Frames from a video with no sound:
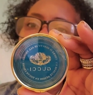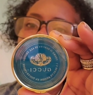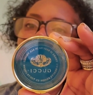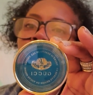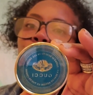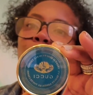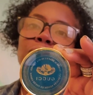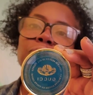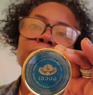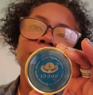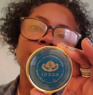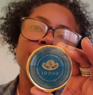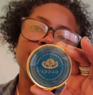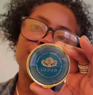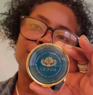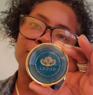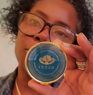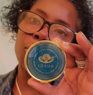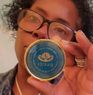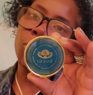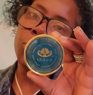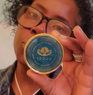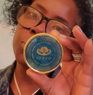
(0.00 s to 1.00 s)
I don't even need
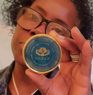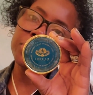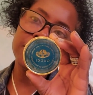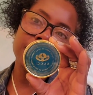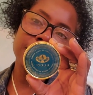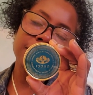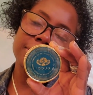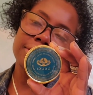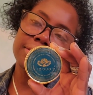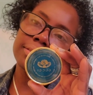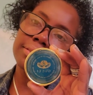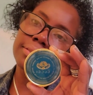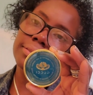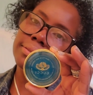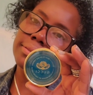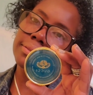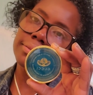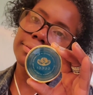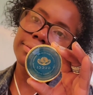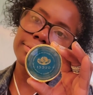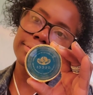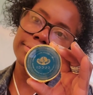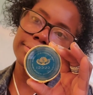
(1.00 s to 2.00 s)
to open this.